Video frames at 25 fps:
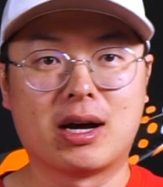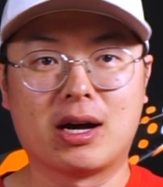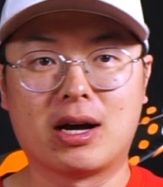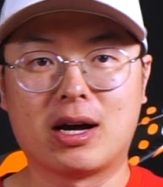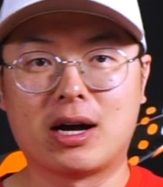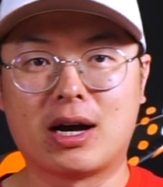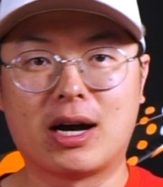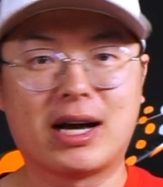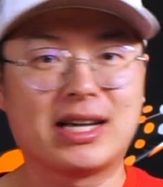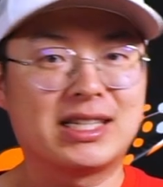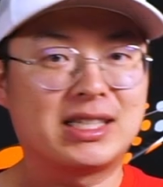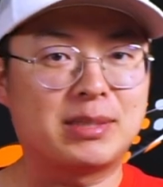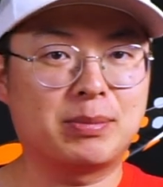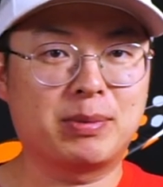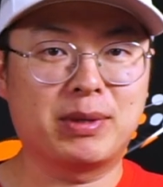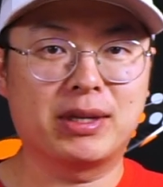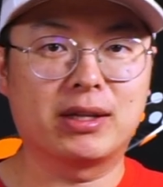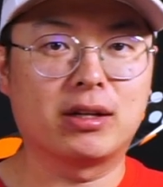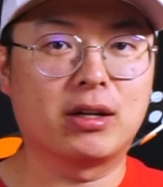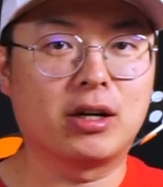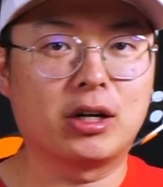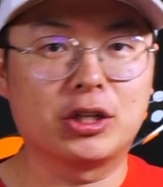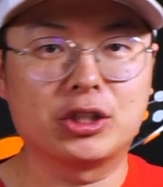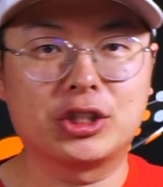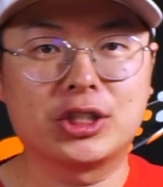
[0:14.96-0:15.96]
high speed
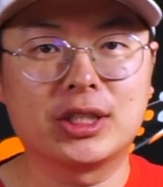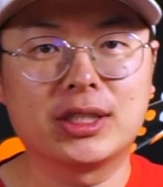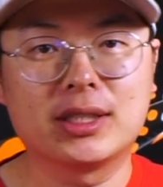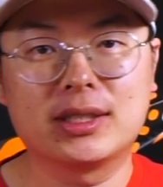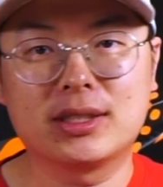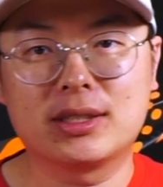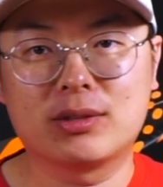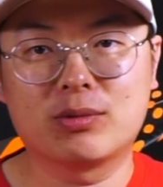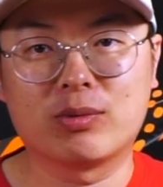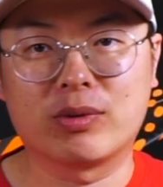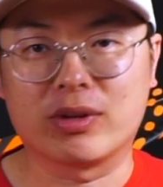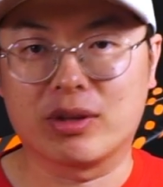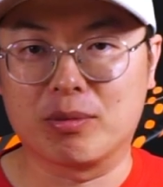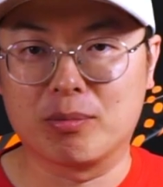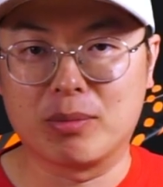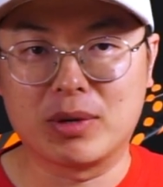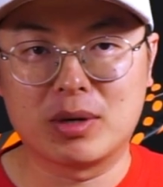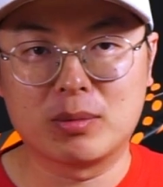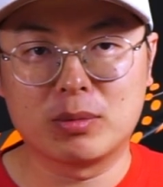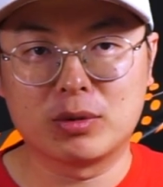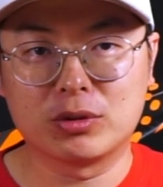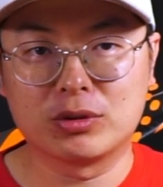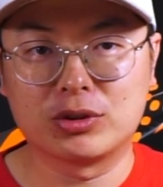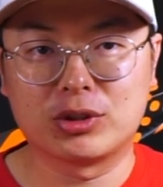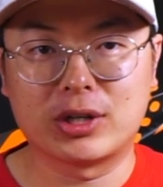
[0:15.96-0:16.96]
launches with
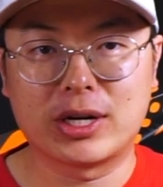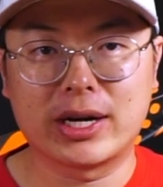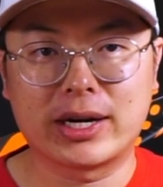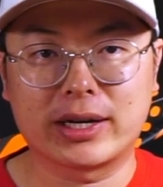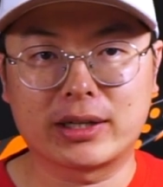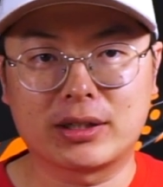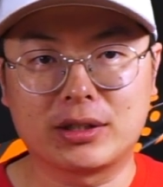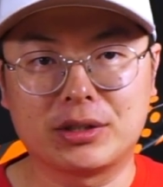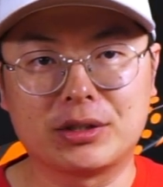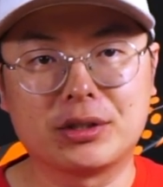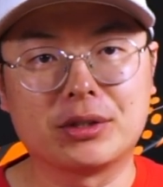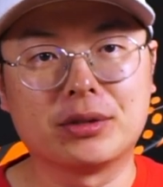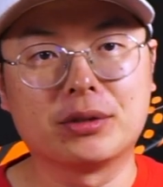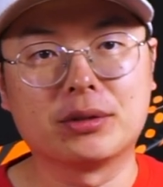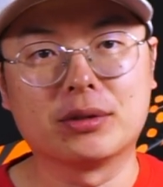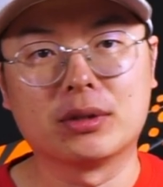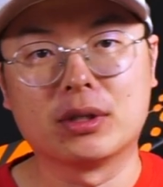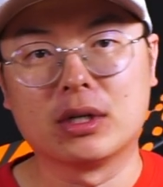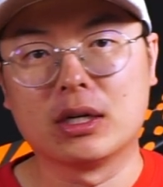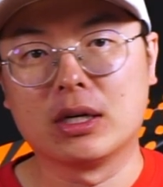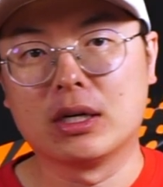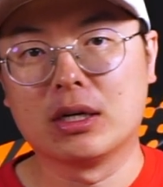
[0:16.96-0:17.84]
minimal drag to